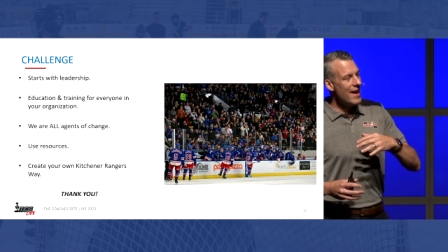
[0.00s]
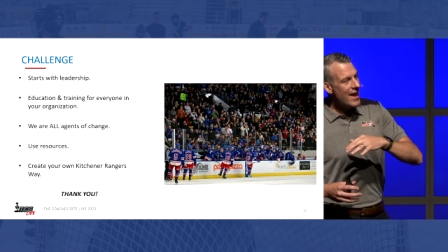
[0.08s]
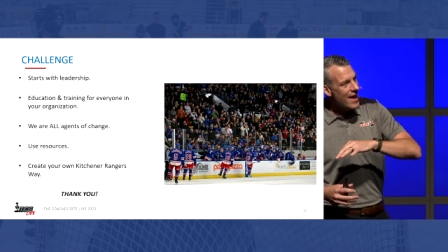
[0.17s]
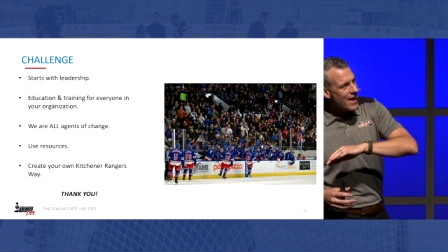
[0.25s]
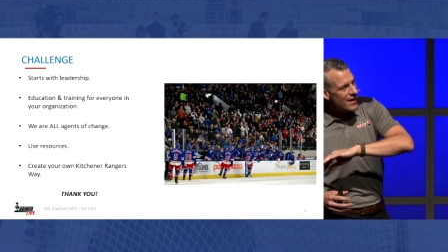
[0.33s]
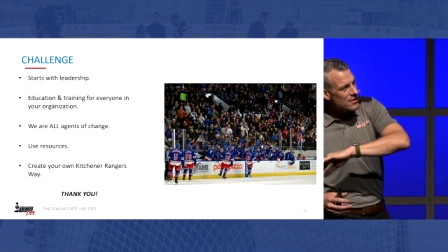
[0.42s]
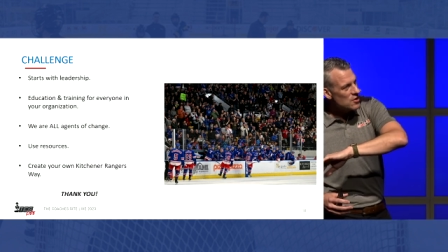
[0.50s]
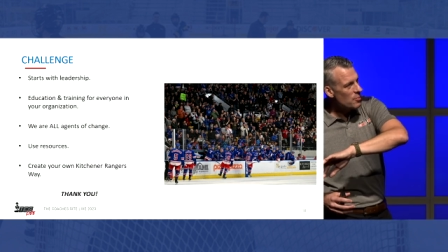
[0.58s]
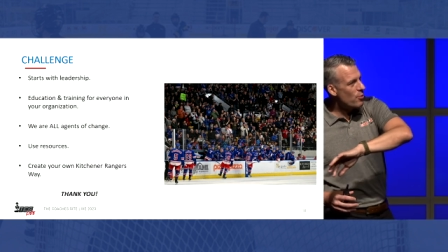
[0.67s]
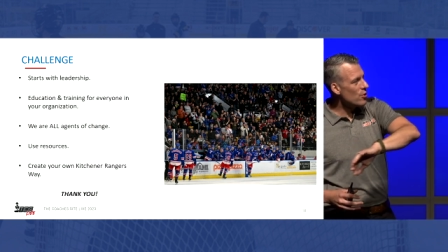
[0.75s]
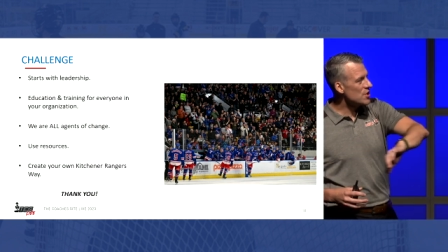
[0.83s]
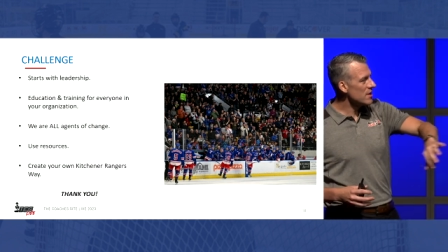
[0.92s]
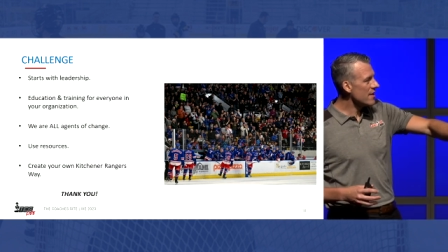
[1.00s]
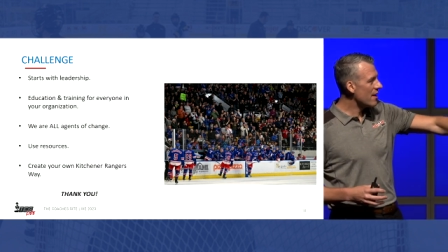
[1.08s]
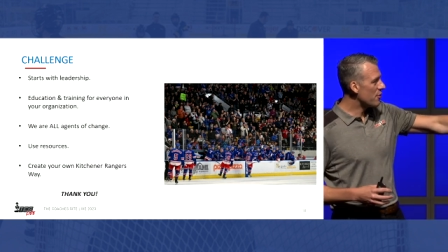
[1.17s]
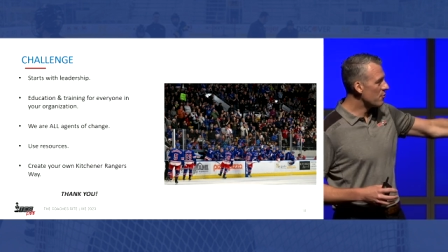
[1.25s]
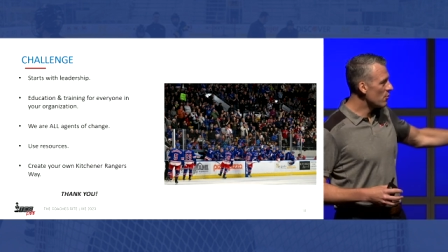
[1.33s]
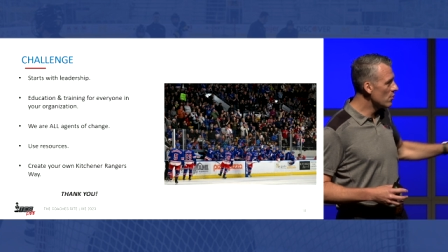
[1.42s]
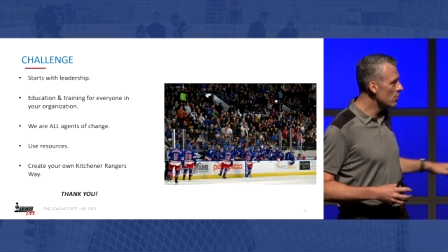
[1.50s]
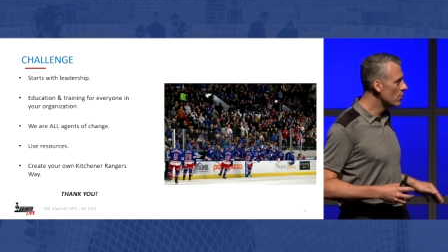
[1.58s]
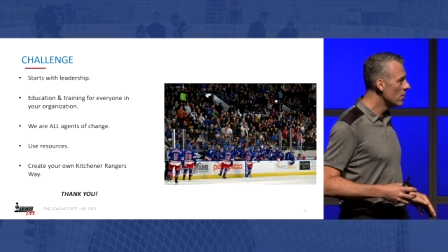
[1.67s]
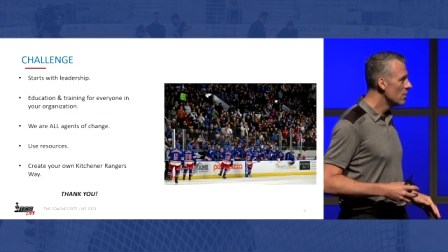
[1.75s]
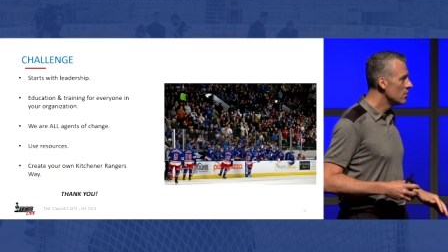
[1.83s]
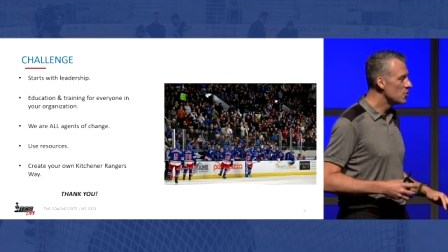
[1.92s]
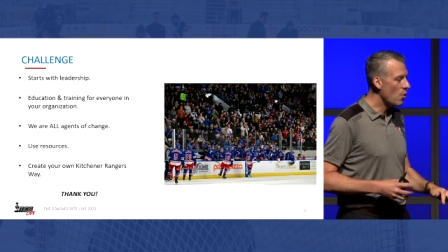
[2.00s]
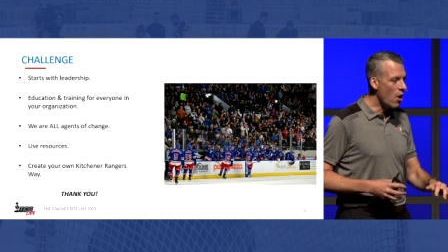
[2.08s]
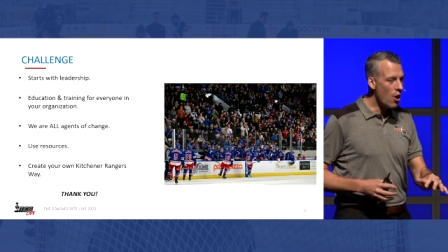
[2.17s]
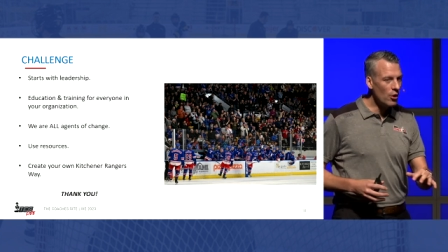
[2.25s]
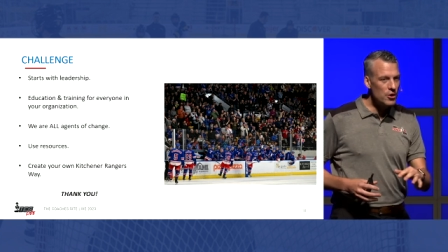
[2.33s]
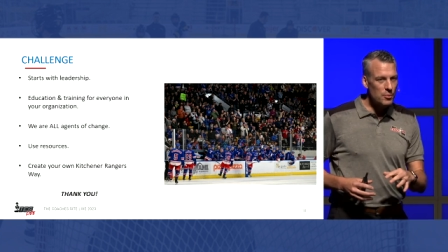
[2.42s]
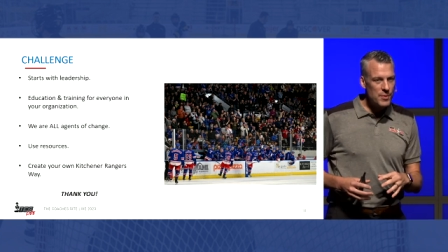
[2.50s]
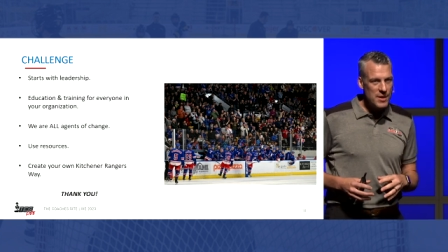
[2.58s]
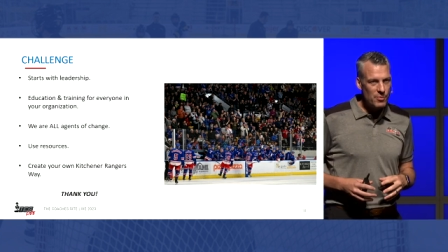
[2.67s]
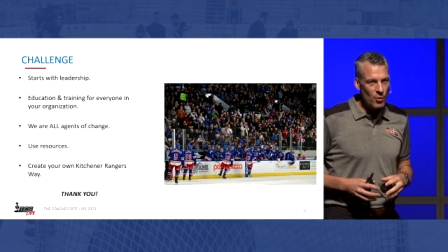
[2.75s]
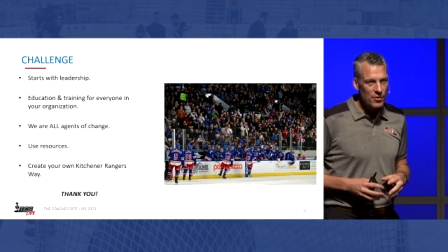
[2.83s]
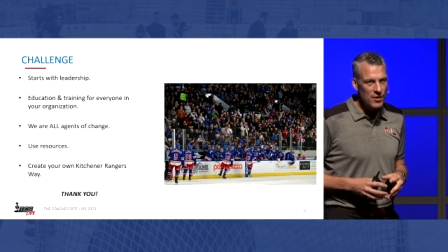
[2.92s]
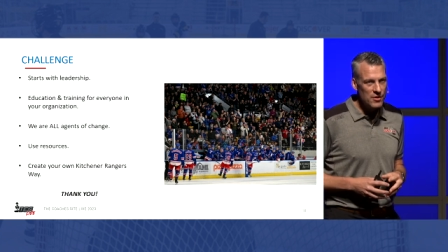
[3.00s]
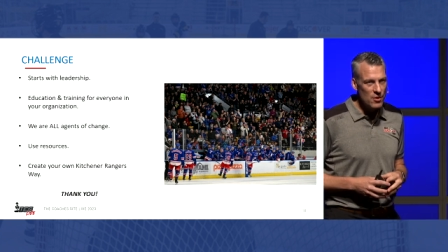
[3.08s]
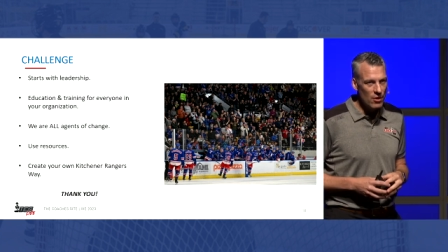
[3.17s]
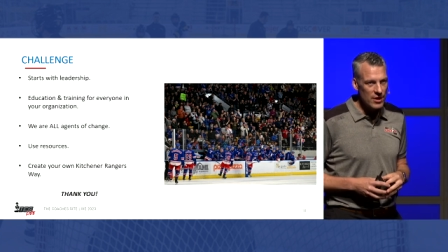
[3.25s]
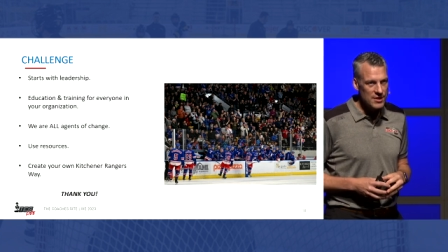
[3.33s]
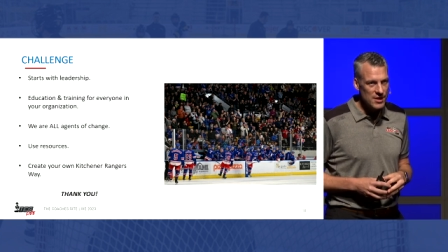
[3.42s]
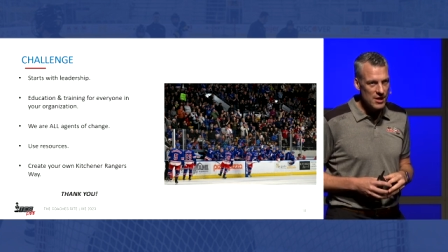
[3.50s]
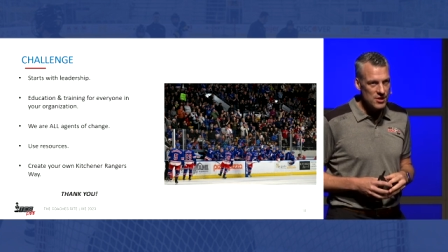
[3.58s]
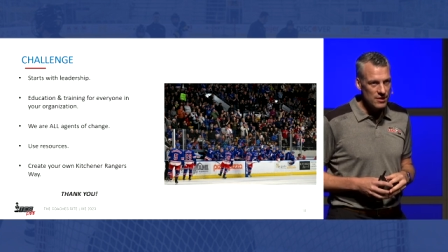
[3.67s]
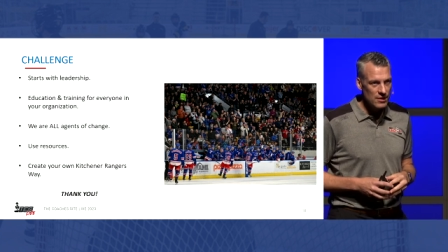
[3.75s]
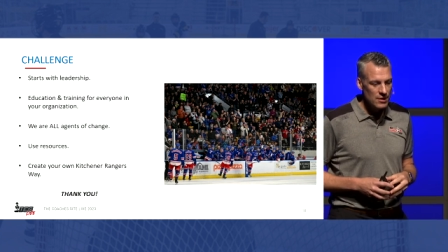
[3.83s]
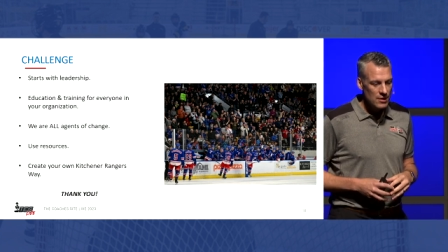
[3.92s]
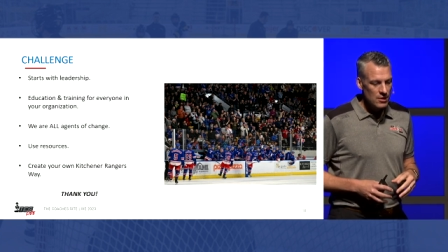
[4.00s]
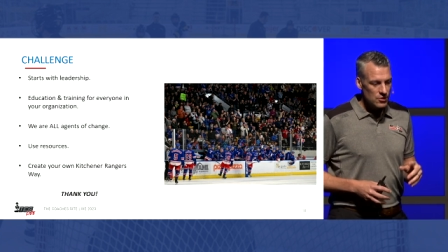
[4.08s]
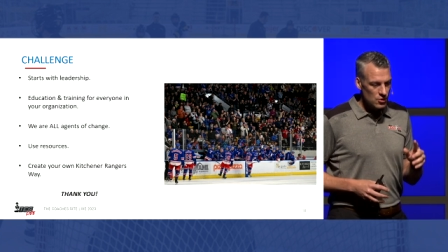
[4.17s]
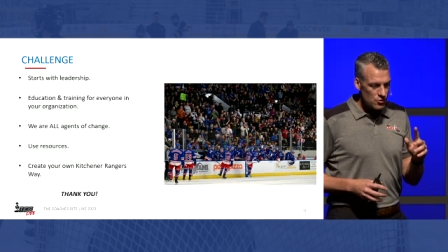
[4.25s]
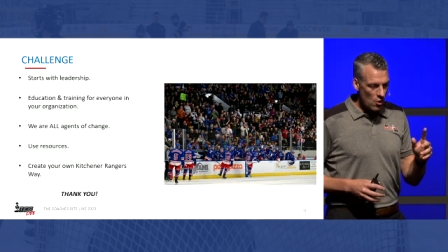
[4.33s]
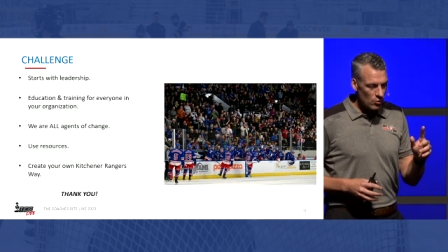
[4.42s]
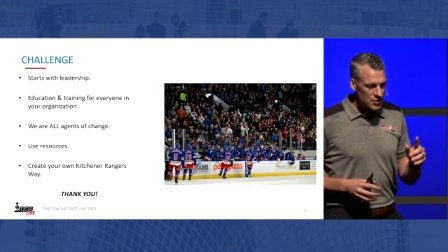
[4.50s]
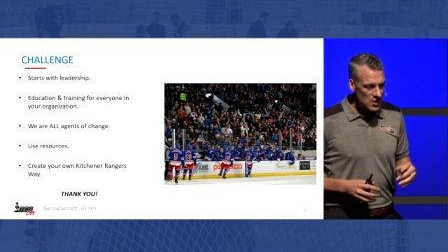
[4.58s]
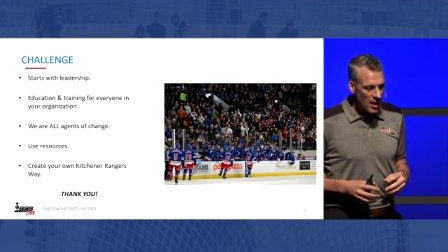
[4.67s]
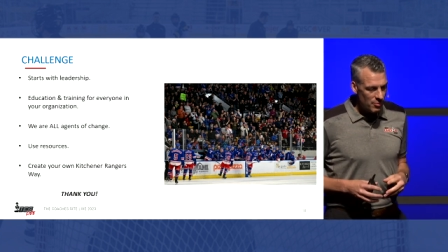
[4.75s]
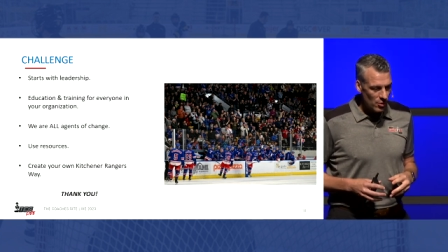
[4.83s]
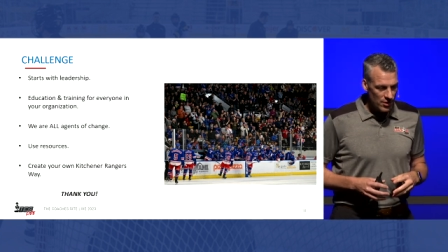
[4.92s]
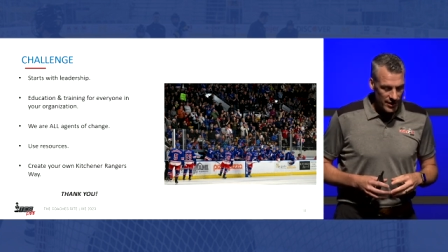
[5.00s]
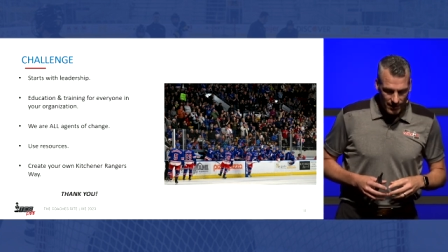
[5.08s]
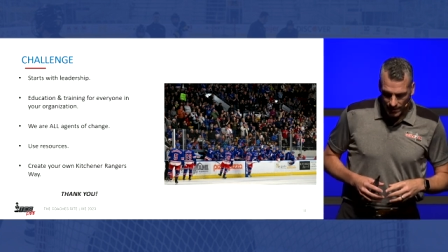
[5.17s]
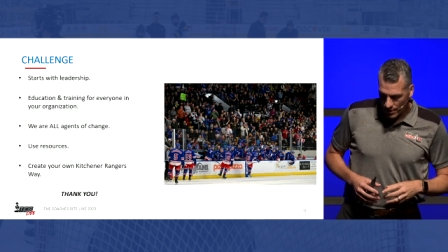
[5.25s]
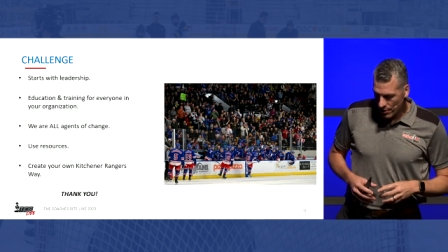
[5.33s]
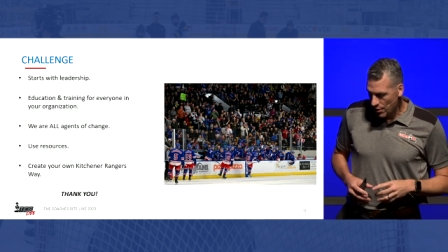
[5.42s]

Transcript: and you're pushing that through to all your people within the organization. So don't stop learning.